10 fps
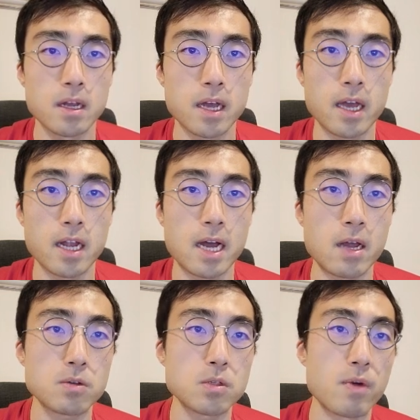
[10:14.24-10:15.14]
And I
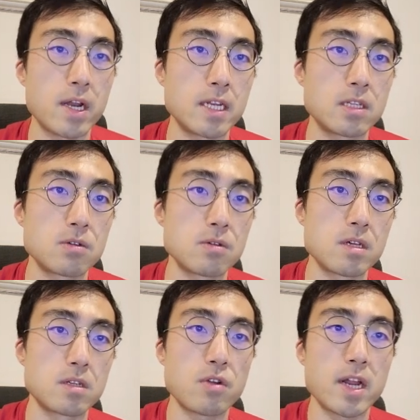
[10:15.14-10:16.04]
also went into
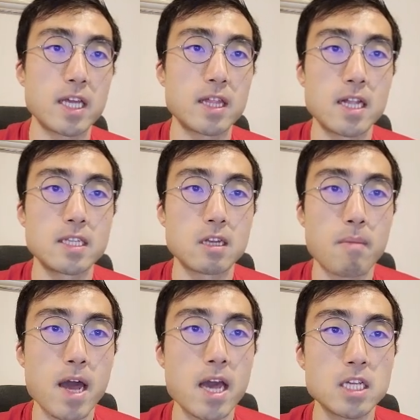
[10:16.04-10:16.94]
the training intensity
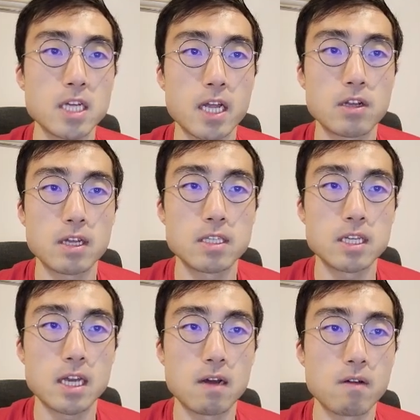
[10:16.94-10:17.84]
page and you can
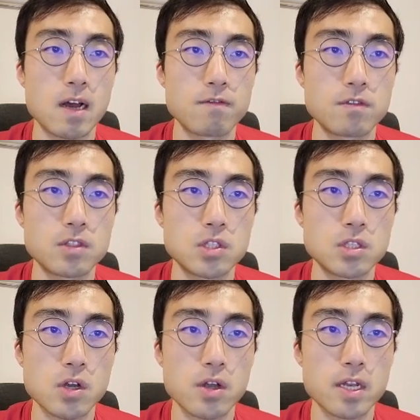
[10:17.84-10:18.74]
see I've
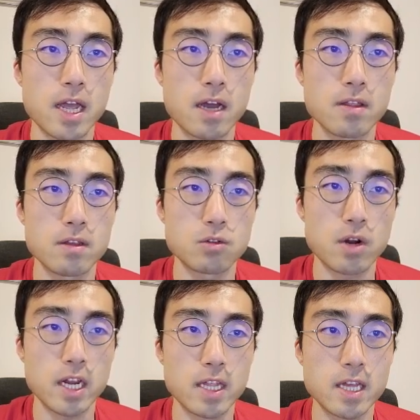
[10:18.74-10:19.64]
turned down the
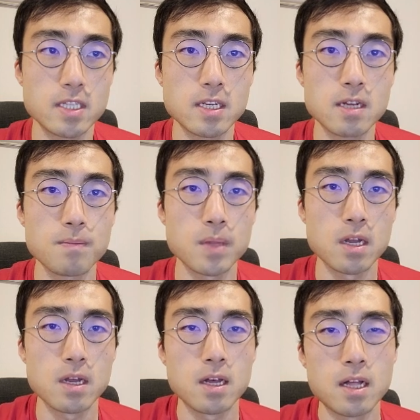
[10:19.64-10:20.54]
training intensity.
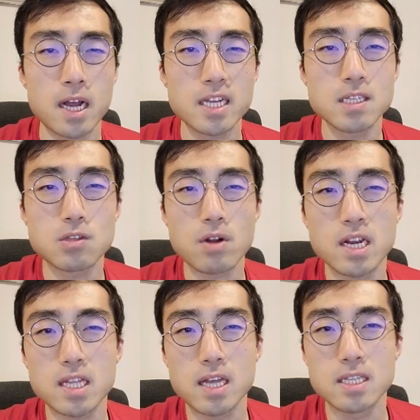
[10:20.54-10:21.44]
I guess the
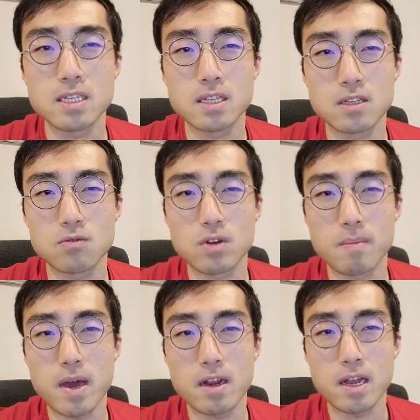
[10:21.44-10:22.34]
training intensity doesn't
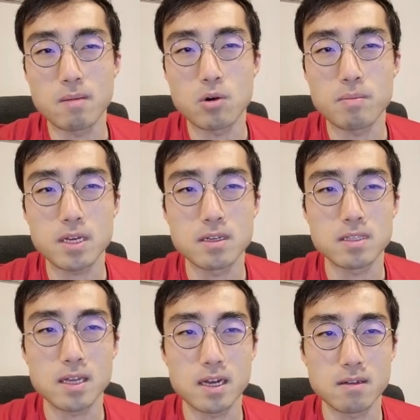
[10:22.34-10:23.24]
really matter anymore because